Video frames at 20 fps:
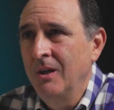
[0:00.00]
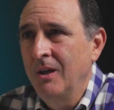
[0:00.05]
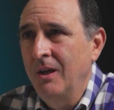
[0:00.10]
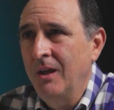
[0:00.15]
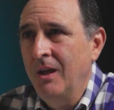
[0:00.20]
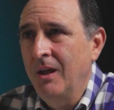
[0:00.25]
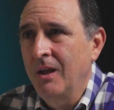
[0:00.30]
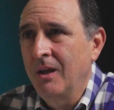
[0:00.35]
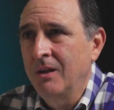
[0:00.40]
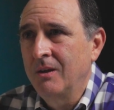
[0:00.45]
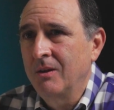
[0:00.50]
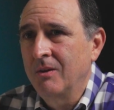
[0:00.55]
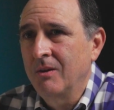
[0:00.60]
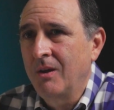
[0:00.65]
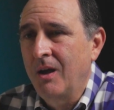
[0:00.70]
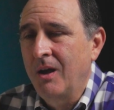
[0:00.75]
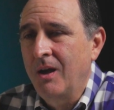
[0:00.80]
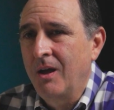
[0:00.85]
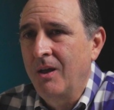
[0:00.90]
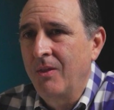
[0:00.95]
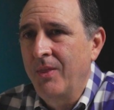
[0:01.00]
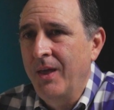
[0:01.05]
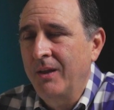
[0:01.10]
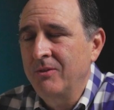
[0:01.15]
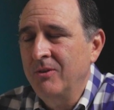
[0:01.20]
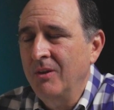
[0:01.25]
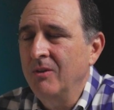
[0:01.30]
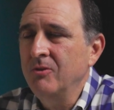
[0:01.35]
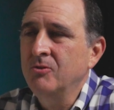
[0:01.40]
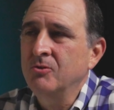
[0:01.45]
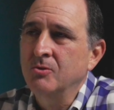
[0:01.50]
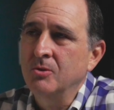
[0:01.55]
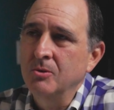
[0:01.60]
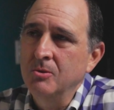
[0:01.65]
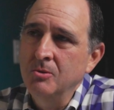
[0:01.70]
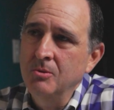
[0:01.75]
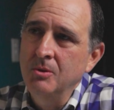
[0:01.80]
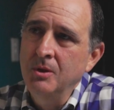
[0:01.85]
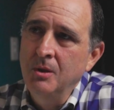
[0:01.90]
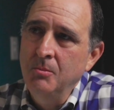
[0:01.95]
And that's as
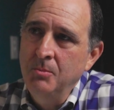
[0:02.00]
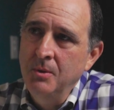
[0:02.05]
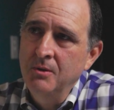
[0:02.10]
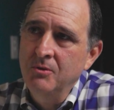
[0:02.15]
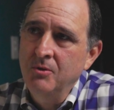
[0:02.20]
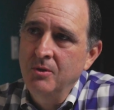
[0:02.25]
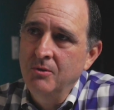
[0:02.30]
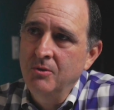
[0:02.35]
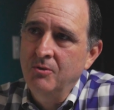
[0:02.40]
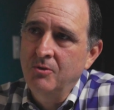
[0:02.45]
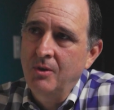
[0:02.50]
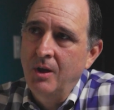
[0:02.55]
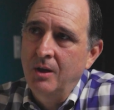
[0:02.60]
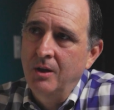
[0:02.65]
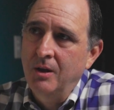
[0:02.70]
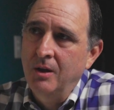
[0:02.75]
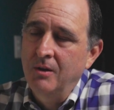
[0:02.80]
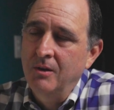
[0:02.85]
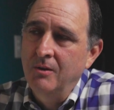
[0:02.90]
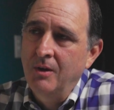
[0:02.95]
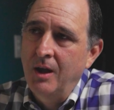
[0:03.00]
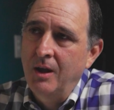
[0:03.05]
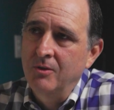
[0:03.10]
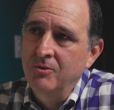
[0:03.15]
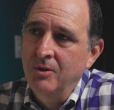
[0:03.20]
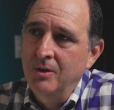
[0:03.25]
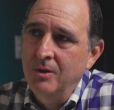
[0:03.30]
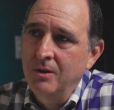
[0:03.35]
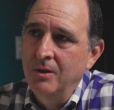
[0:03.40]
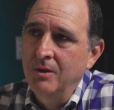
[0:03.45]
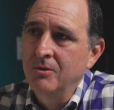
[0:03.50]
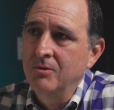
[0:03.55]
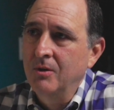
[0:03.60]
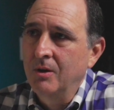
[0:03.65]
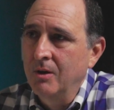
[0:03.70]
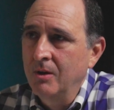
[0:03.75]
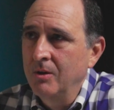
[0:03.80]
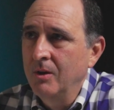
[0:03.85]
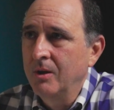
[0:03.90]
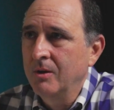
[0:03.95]
true in a business setting as it is in
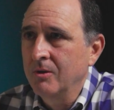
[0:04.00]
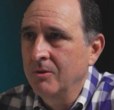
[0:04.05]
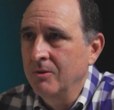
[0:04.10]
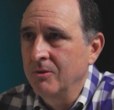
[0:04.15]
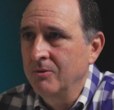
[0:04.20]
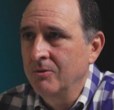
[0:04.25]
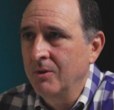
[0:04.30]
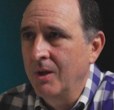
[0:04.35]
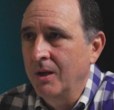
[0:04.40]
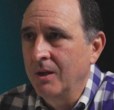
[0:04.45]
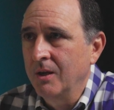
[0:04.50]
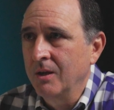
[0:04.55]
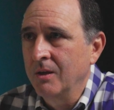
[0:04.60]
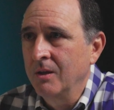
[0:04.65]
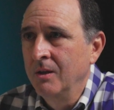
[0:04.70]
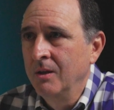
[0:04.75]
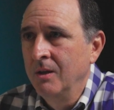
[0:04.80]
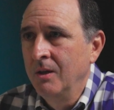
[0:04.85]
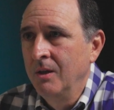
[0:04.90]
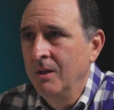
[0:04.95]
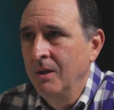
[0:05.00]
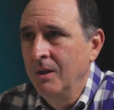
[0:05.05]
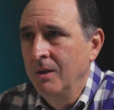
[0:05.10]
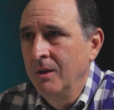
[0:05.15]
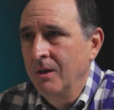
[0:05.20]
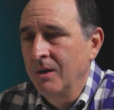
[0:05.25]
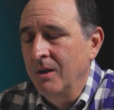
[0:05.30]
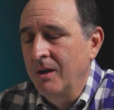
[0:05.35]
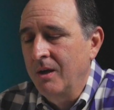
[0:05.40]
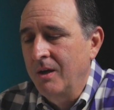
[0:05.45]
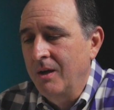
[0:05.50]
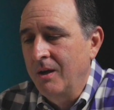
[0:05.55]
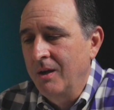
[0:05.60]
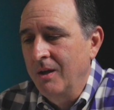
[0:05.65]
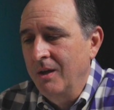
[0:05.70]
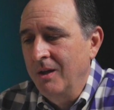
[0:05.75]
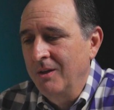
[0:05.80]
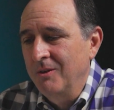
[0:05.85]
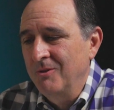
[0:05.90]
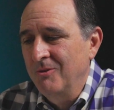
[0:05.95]
a clinical setting.
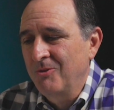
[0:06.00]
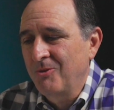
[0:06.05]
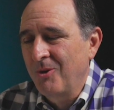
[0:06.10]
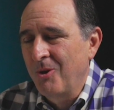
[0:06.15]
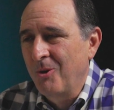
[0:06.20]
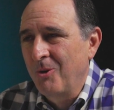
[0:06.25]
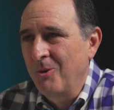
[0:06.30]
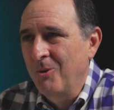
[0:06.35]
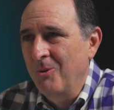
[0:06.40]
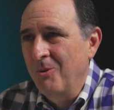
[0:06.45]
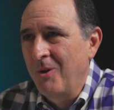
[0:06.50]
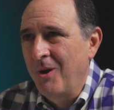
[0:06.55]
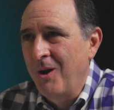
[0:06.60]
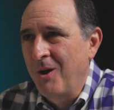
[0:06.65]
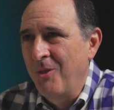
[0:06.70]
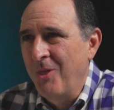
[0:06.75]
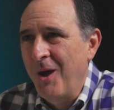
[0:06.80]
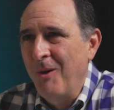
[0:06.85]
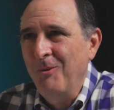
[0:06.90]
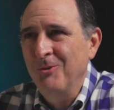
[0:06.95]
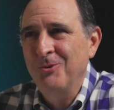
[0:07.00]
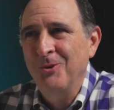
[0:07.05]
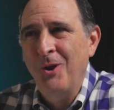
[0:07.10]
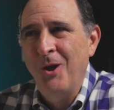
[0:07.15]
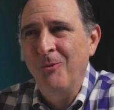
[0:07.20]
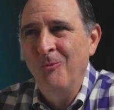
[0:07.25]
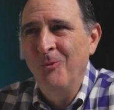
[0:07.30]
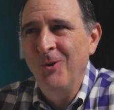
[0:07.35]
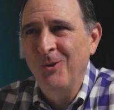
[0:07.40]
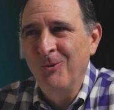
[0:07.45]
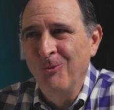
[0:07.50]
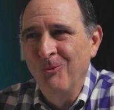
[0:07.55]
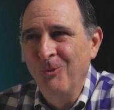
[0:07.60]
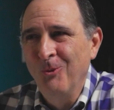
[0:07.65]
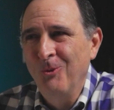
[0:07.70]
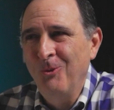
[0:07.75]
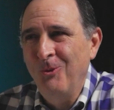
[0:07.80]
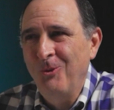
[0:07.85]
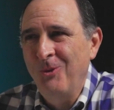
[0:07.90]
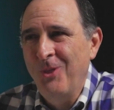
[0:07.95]
And so that was an unwritten
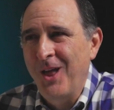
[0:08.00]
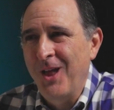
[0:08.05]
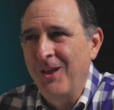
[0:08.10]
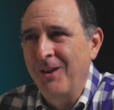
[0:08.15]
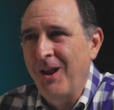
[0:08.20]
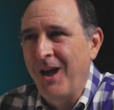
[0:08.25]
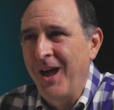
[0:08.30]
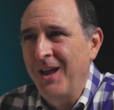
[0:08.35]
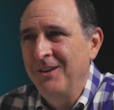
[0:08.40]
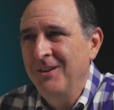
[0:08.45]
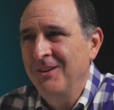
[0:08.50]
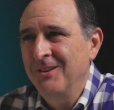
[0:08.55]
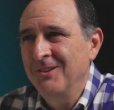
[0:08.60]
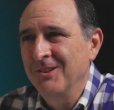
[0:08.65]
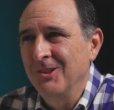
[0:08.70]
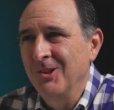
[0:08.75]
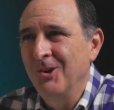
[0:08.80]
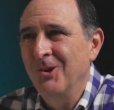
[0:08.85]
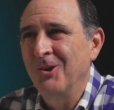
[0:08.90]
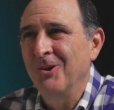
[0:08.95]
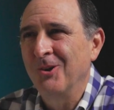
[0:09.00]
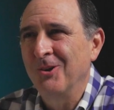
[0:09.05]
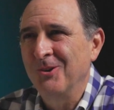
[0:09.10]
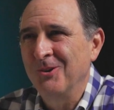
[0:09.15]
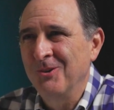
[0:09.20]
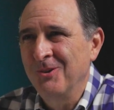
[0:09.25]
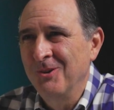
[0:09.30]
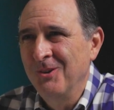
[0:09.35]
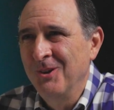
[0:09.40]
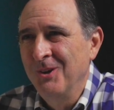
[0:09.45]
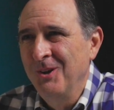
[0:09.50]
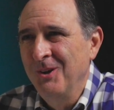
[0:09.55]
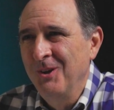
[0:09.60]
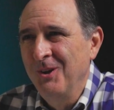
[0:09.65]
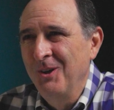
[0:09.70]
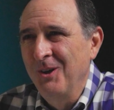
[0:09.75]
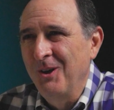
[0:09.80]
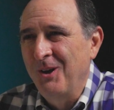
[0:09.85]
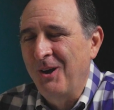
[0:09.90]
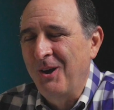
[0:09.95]
rule that I didn't learn.
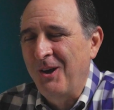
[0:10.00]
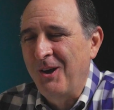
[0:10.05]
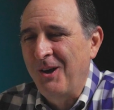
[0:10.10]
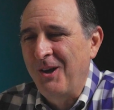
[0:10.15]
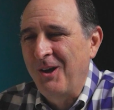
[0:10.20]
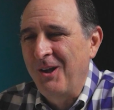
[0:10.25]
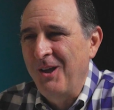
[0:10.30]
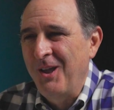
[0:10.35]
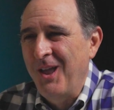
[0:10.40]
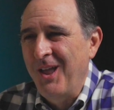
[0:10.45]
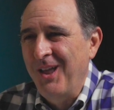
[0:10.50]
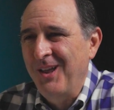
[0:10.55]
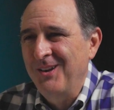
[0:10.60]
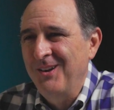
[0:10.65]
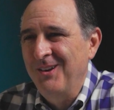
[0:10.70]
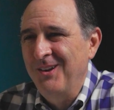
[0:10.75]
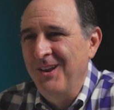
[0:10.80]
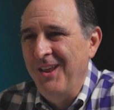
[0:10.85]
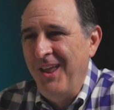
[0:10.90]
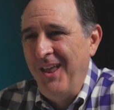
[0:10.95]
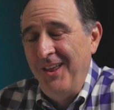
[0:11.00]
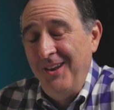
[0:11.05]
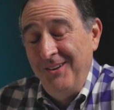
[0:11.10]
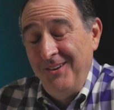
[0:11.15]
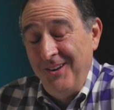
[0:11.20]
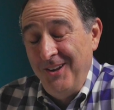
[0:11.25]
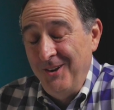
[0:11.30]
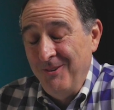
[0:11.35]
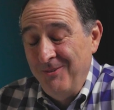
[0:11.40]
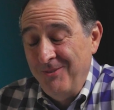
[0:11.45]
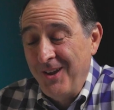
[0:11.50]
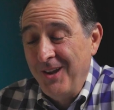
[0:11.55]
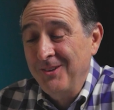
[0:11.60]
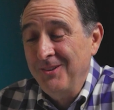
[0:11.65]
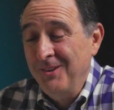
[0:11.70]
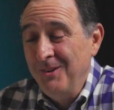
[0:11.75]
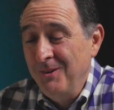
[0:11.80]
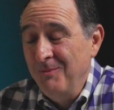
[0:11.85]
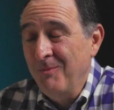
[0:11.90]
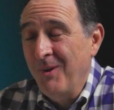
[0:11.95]
And it
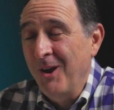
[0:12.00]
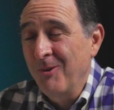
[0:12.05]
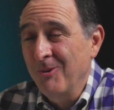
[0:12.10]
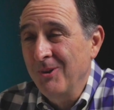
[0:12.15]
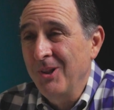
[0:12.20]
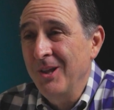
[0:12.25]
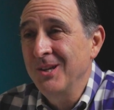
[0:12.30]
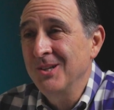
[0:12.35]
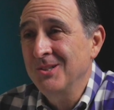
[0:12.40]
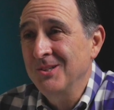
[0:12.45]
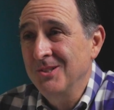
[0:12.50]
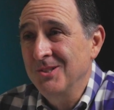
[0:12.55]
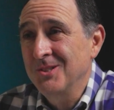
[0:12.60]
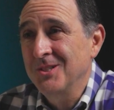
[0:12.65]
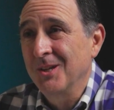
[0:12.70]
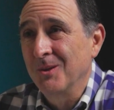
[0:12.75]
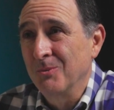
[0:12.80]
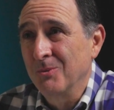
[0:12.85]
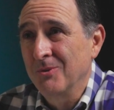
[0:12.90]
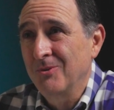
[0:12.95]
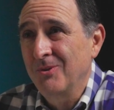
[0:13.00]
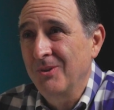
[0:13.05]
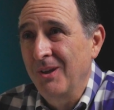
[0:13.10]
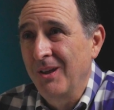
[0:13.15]
affected my relationships.